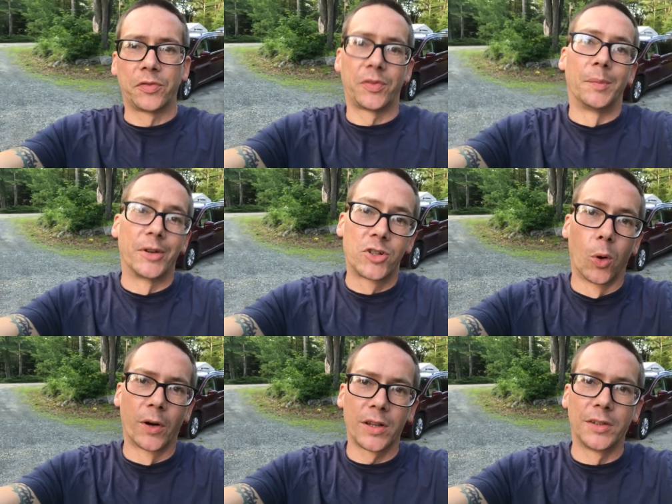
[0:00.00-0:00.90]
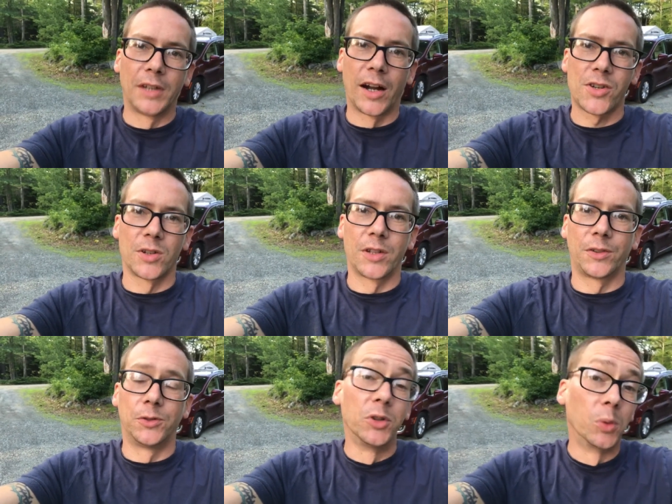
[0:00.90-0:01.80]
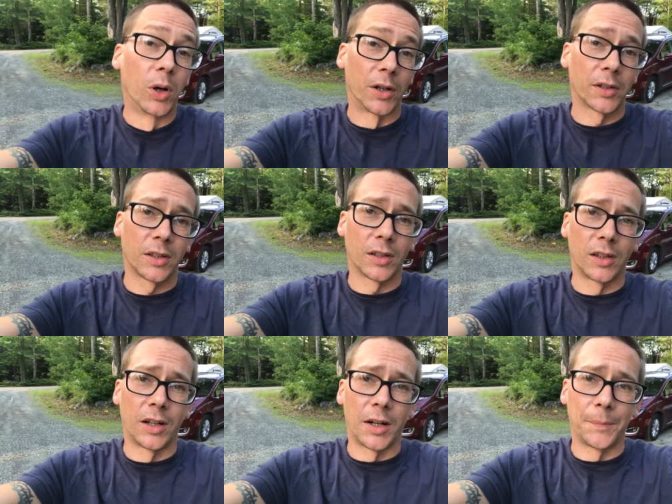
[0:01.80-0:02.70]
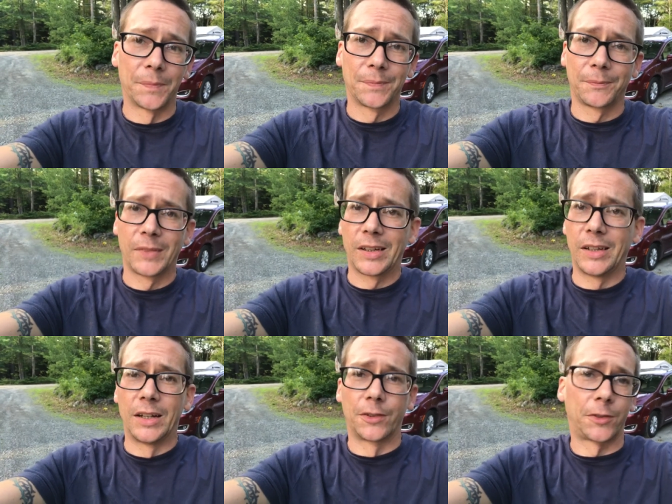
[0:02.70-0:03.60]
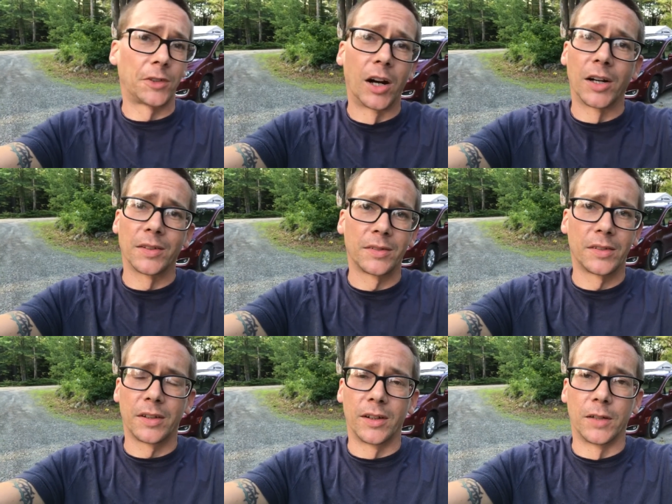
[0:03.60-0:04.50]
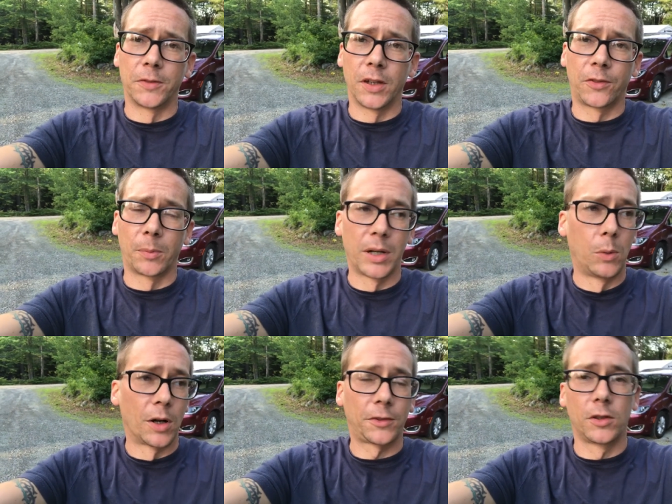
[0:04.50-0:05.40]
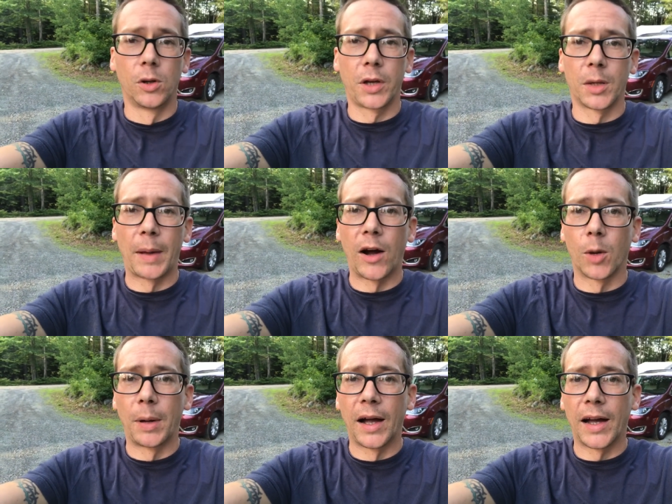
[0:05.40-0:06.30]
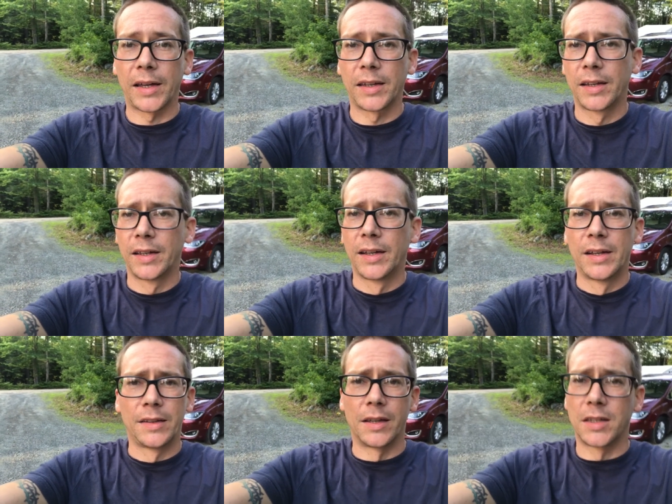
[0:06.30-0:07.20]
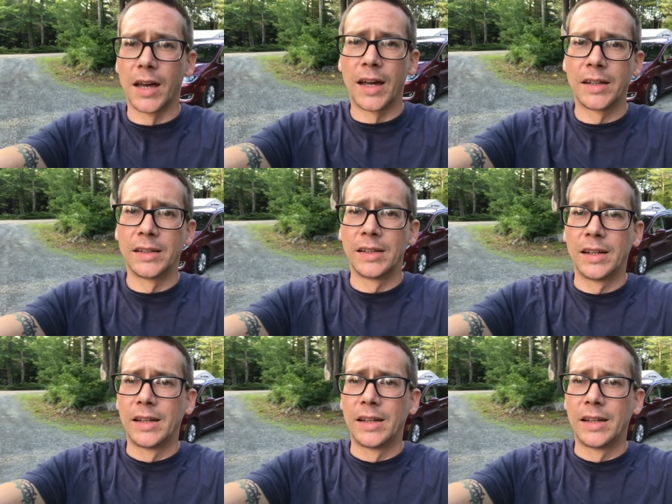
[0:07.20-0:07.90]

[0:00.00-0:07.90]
the majority of the dash lights do work. Um, it's a start. You know, if, if somebody wants to go get a power pack, they can.